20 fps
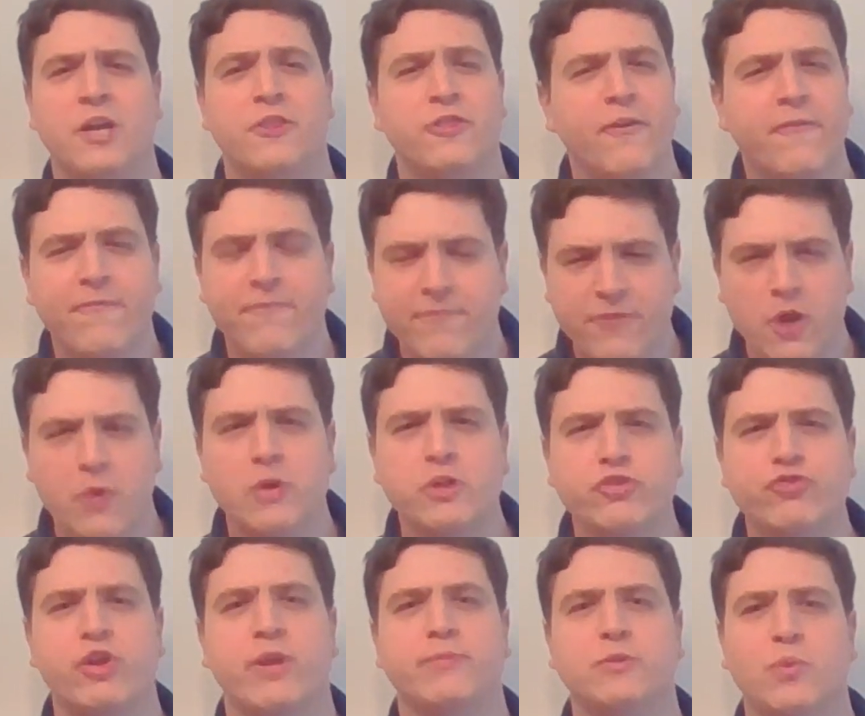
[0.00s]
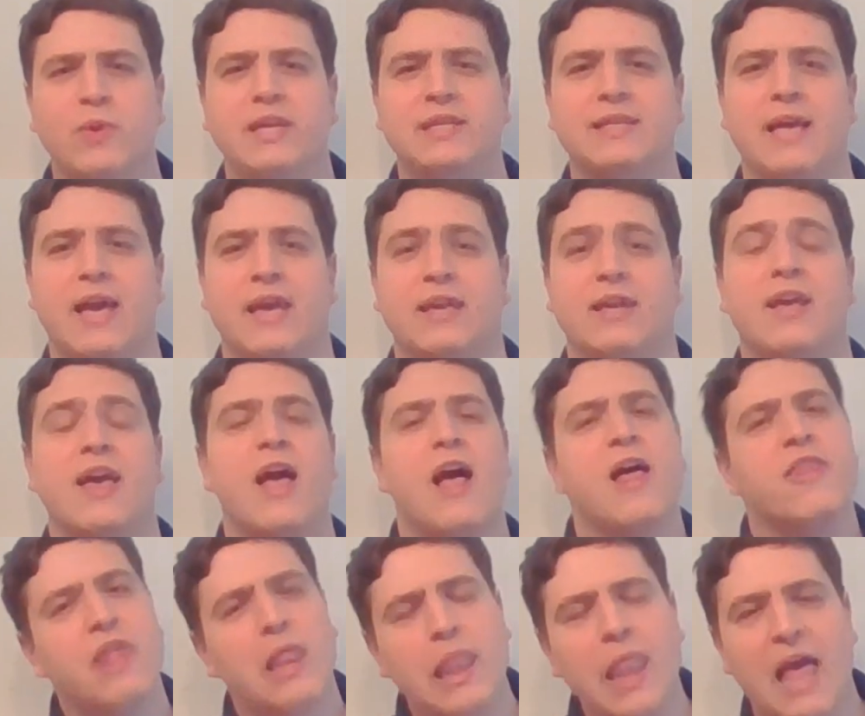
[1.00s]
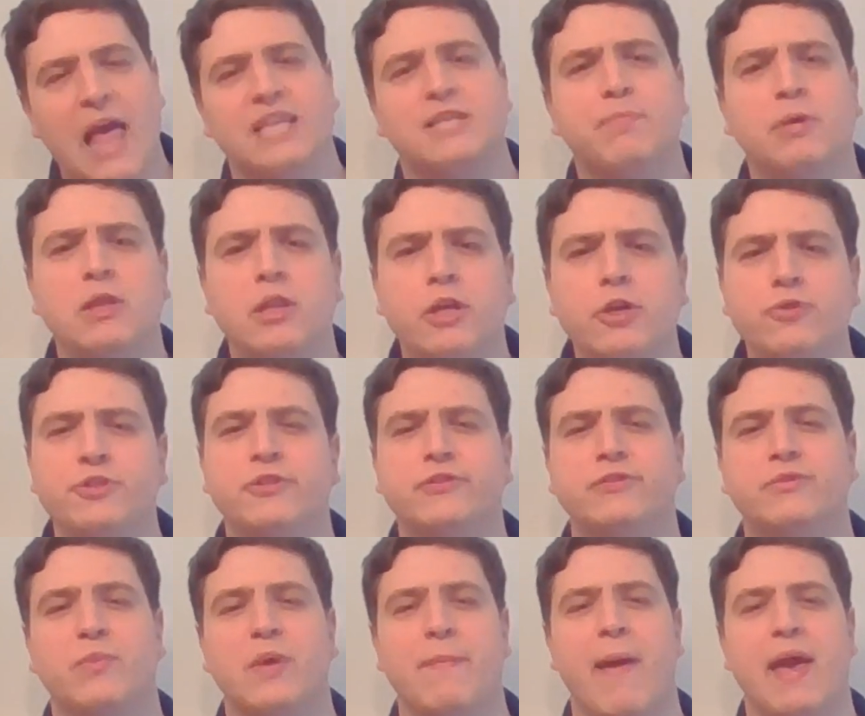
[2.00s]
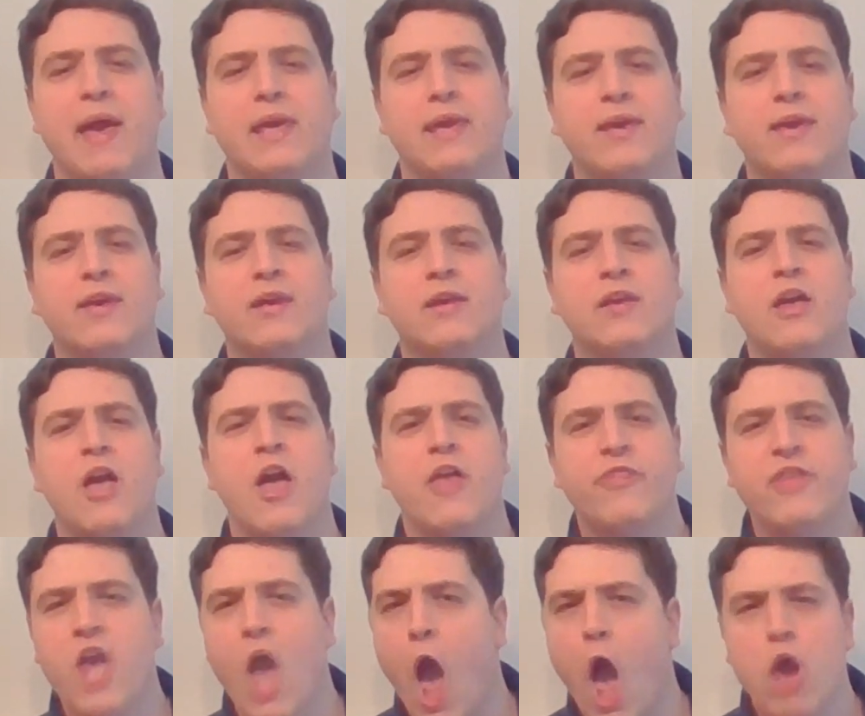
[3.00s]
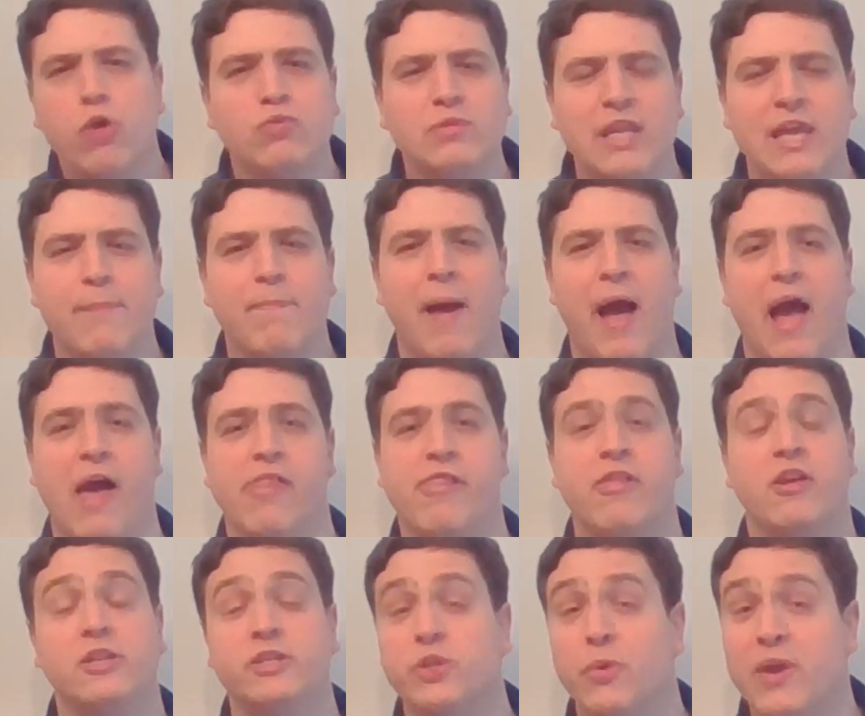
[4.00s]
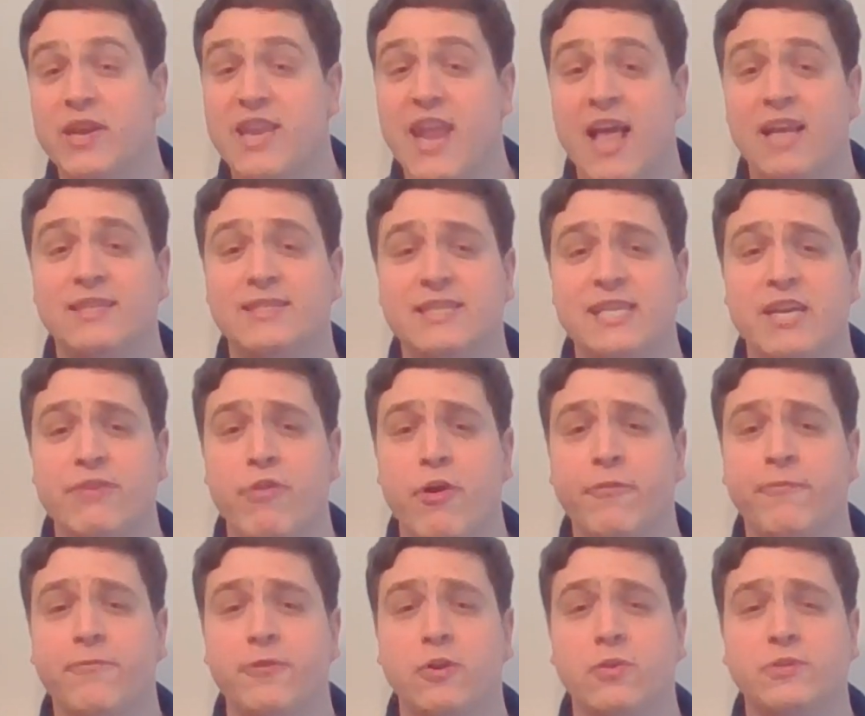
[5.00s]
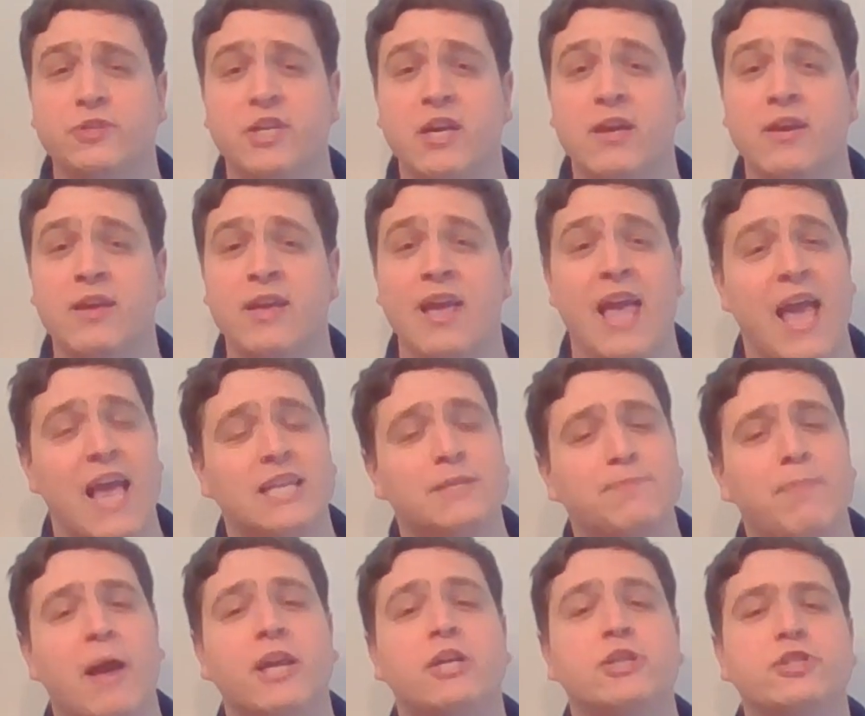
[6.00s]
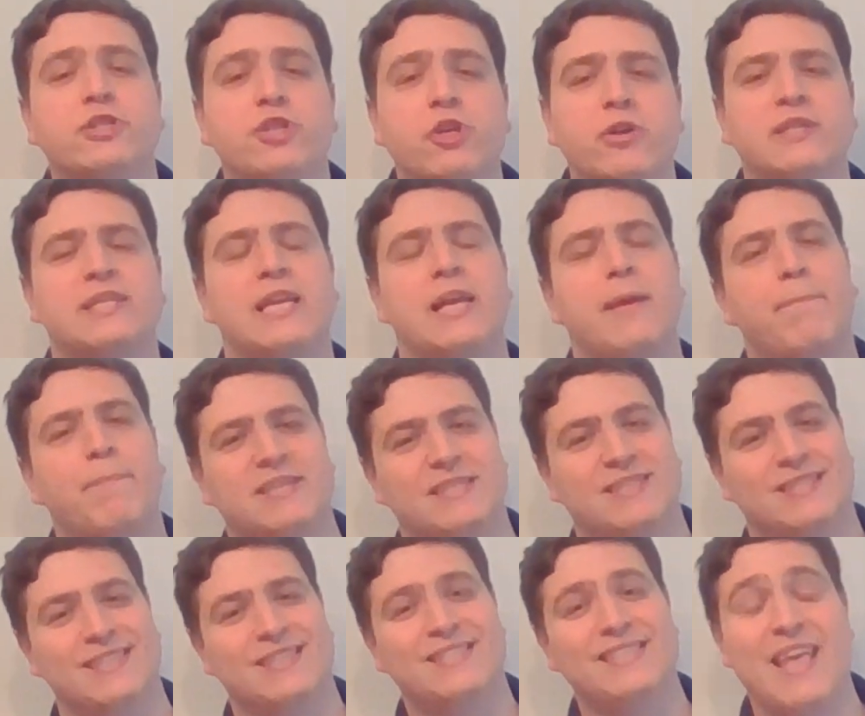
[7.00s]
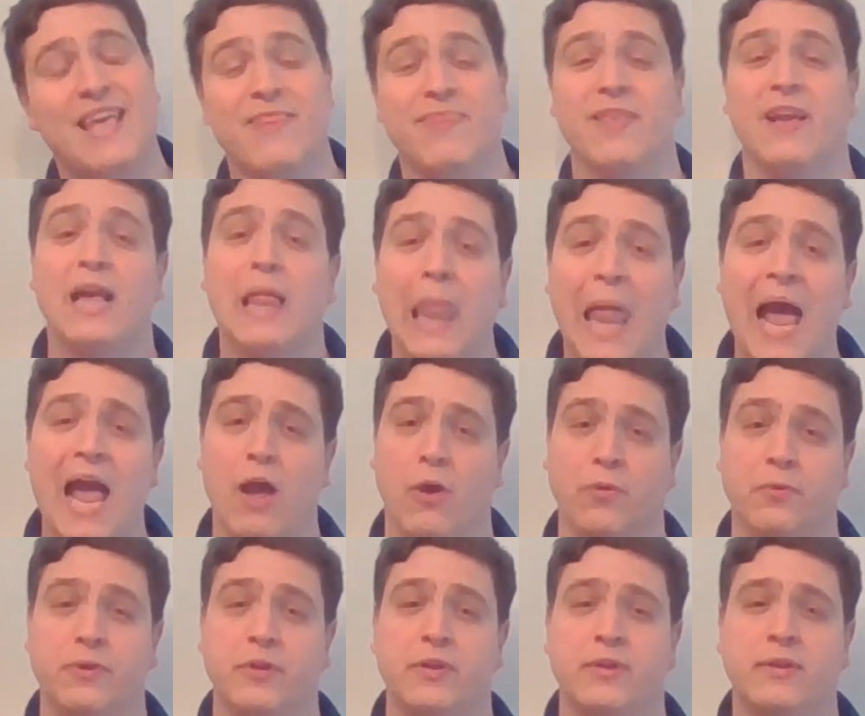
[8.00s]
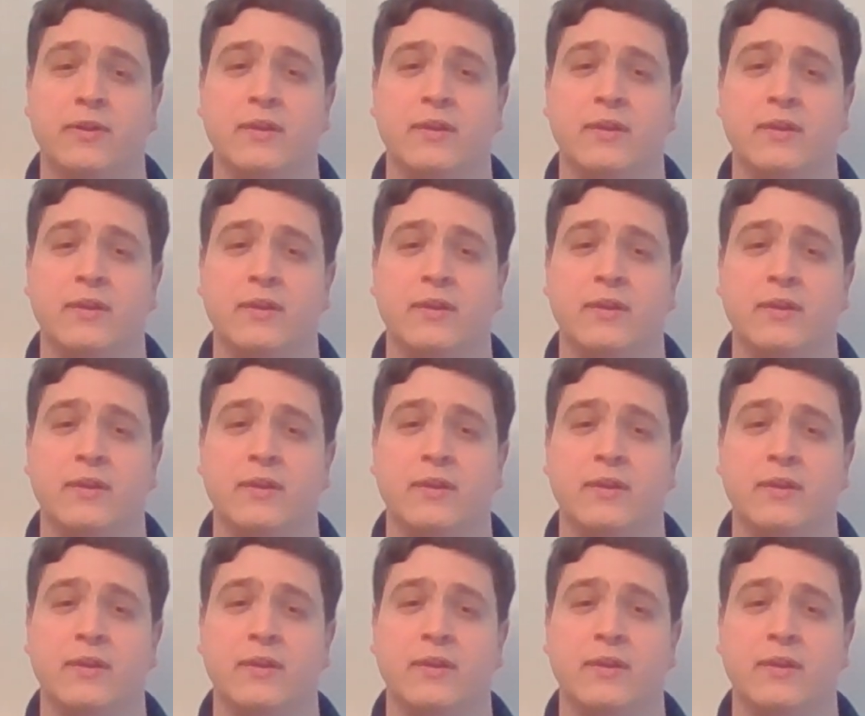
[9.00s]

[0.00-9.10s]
The fewer trips we take, the less pollution we make. The only path to a net zero future is by conducting business in the cloud.